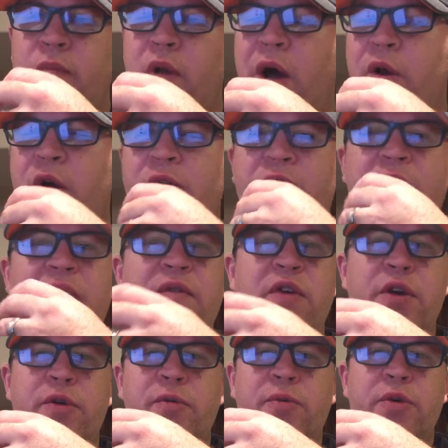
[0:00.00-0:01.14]
I don't know if any of
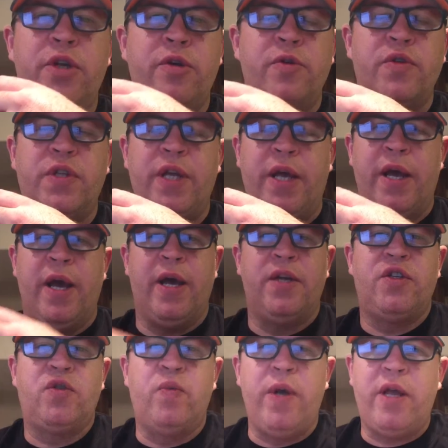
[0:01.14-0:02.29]
you use the
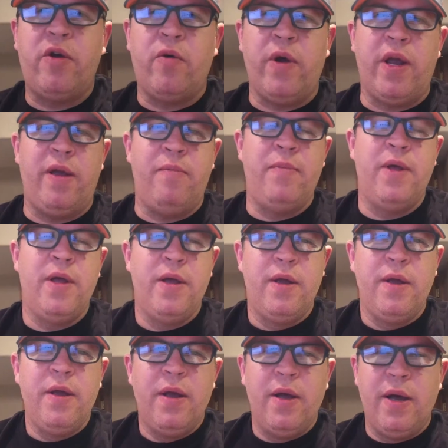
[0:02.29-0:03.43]
sweet cream
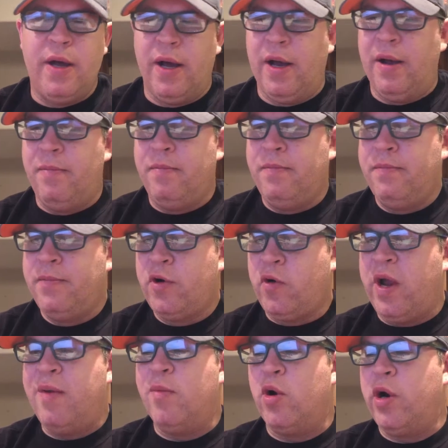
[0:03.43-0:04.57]

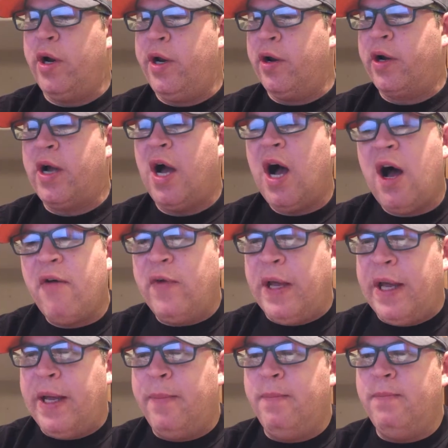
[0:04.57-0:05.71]
creamer in your
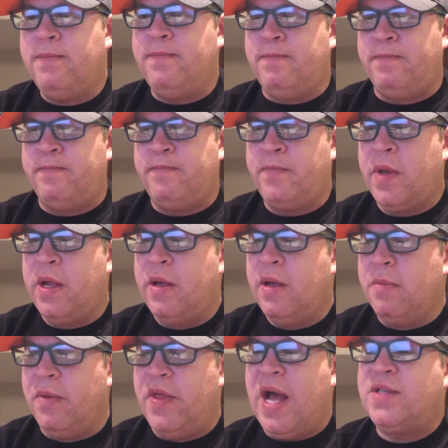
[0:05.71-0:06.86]
coffee,
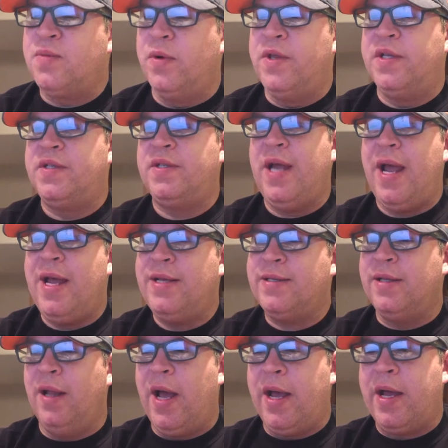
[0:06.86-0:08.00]
but that's what this
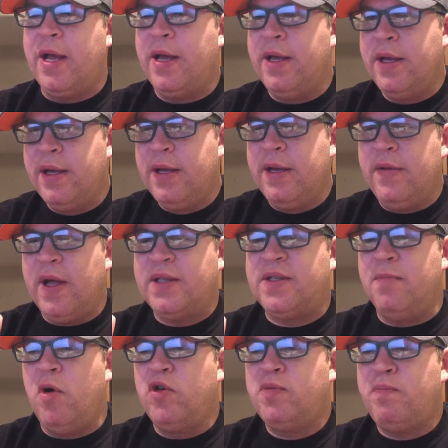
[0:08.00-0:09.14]
tastes like. That's
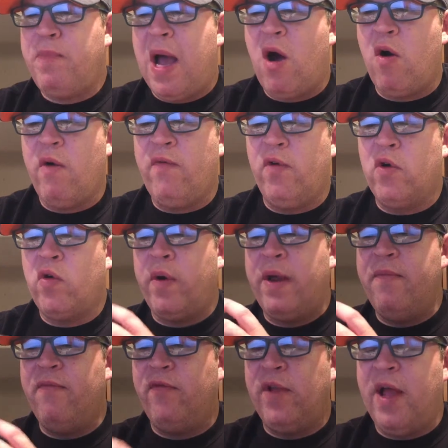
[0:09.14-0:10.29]
the most powerful
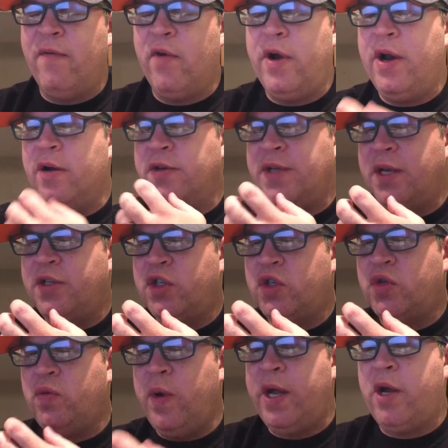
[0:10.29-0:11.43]
cream flavor in here, is that
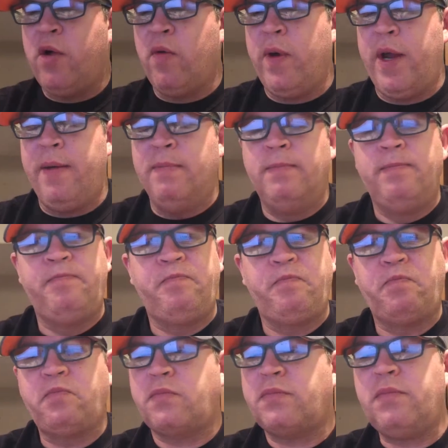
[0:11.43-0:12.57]
sweet cream.
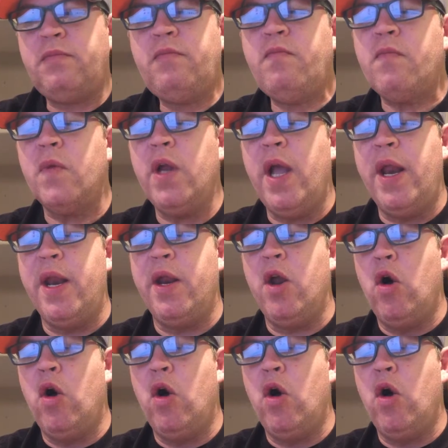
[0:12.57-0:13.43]
And it